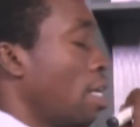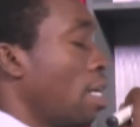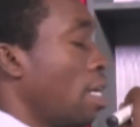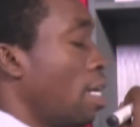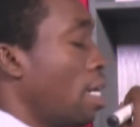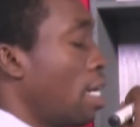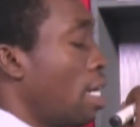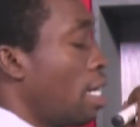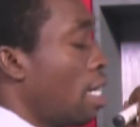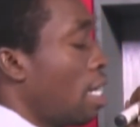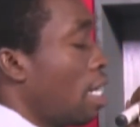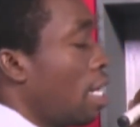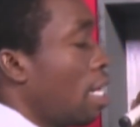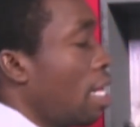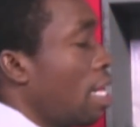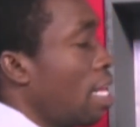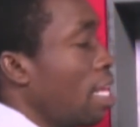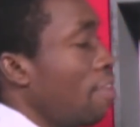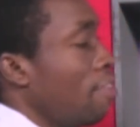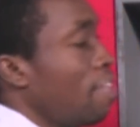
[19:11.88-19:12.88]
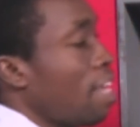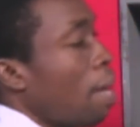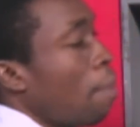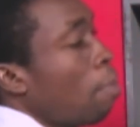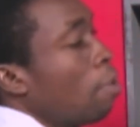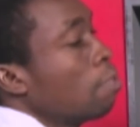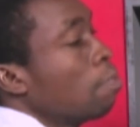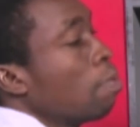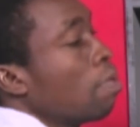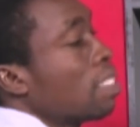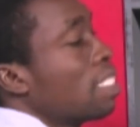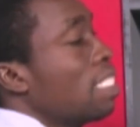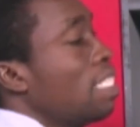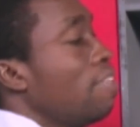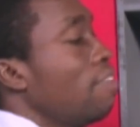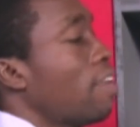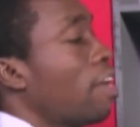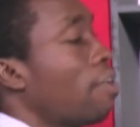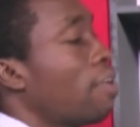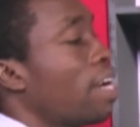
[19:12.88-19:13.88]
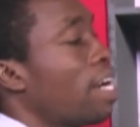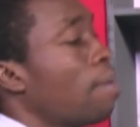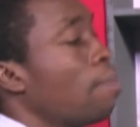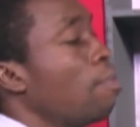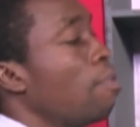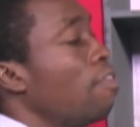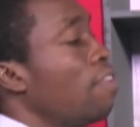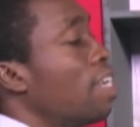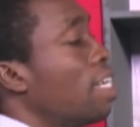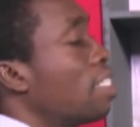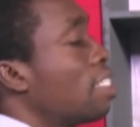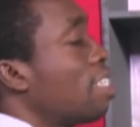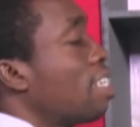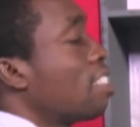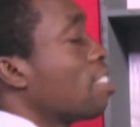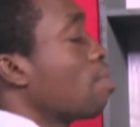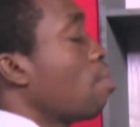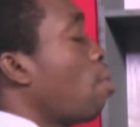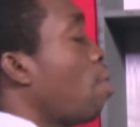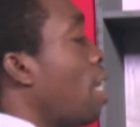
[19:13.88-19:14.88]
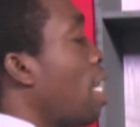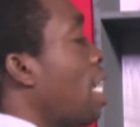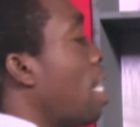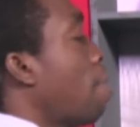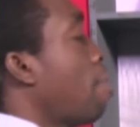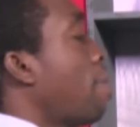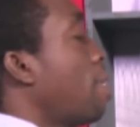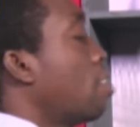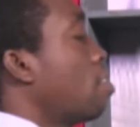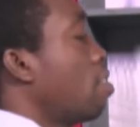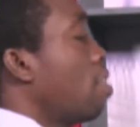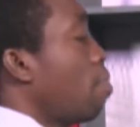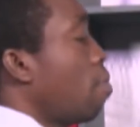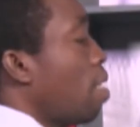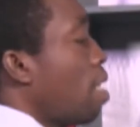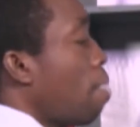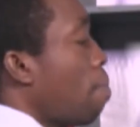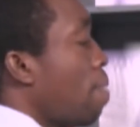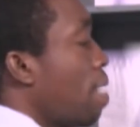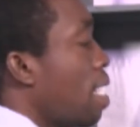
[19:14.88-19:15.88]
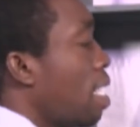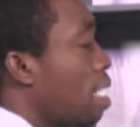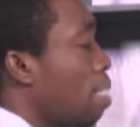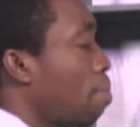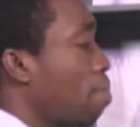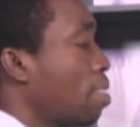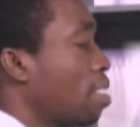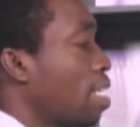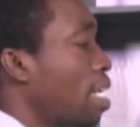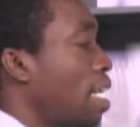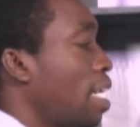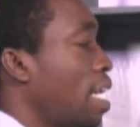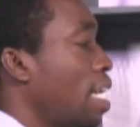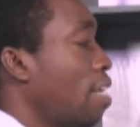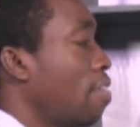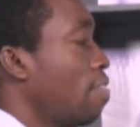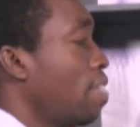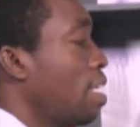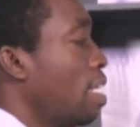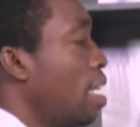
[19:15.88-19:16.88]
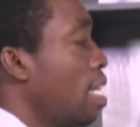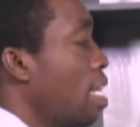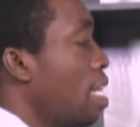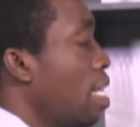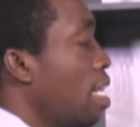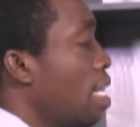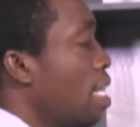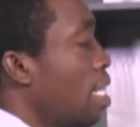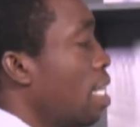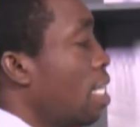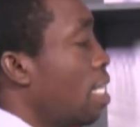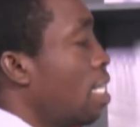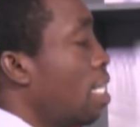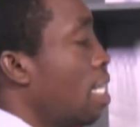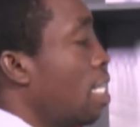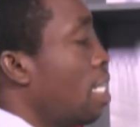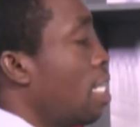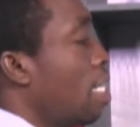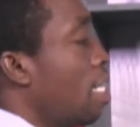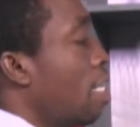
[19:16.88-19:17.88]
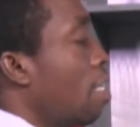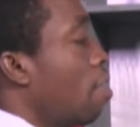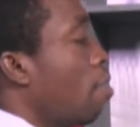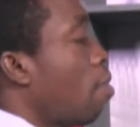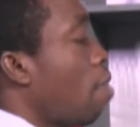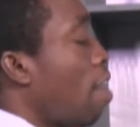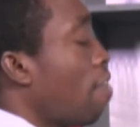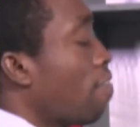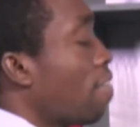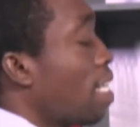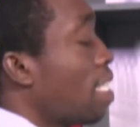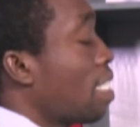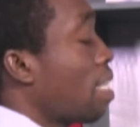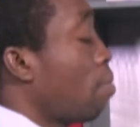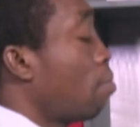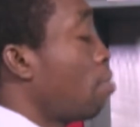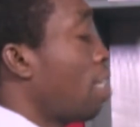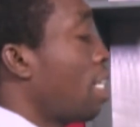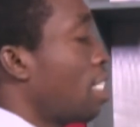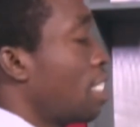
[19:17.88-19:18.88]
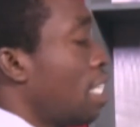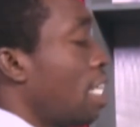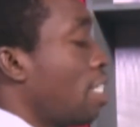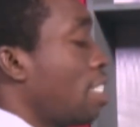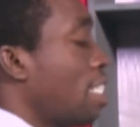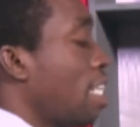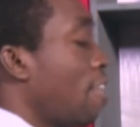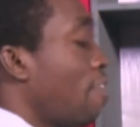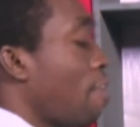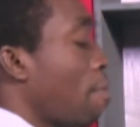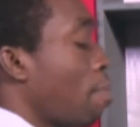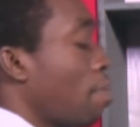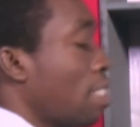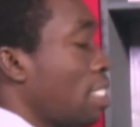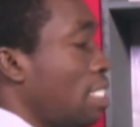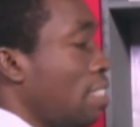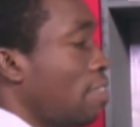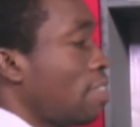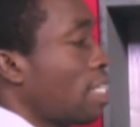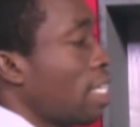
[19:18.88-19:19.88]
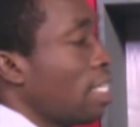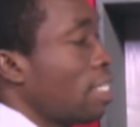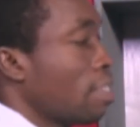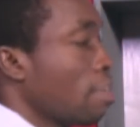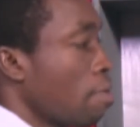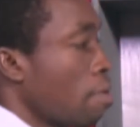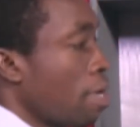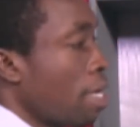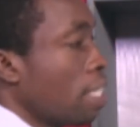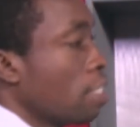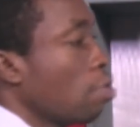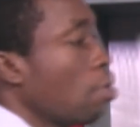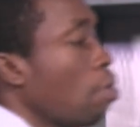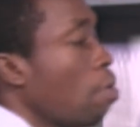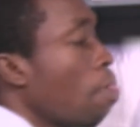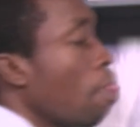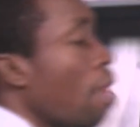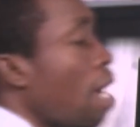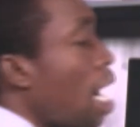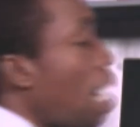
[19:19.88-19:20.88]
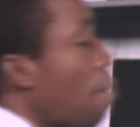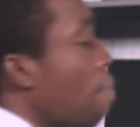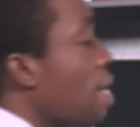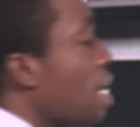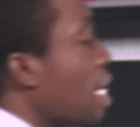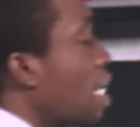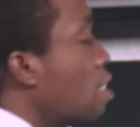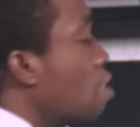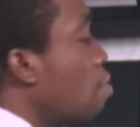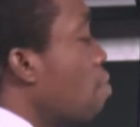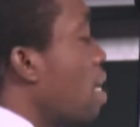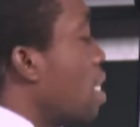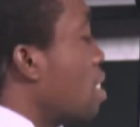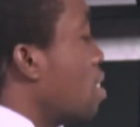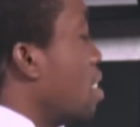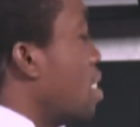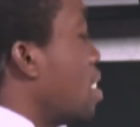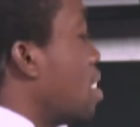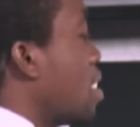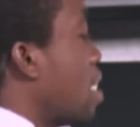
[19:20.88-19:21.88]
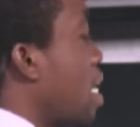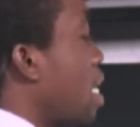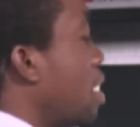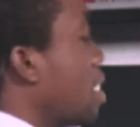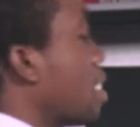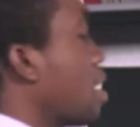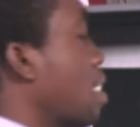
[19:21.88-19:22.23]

if they are both positive, I'd rather move the smaller number to the bigger number, so that at the end of the day, then after the subtraction, I still have a positive sign. Okay, so I bring the 2x to the side.